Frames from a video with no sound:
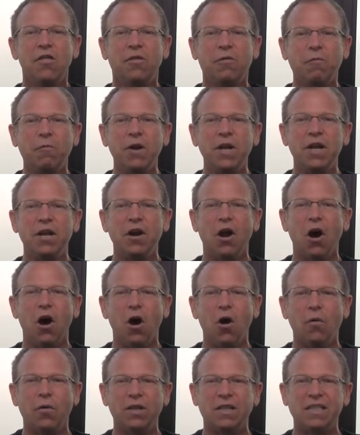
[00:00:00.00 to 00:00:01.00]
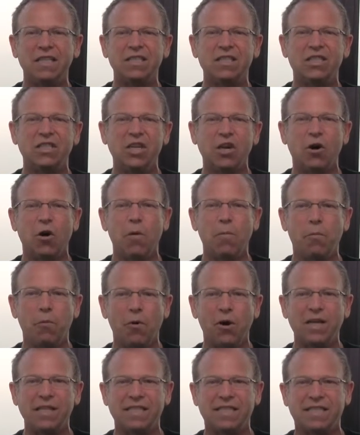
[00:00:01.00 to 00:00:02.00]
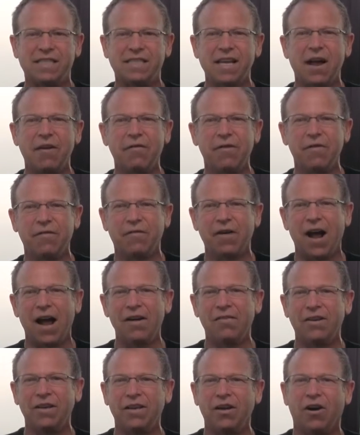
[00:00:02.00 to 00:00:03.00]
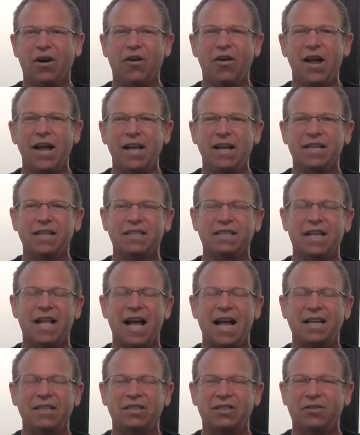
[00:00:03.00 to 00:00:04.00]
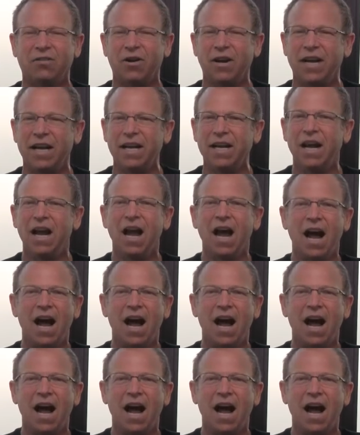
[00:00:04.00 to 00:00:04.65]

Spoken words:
3-0 with a 0.75 ERA in his last 3.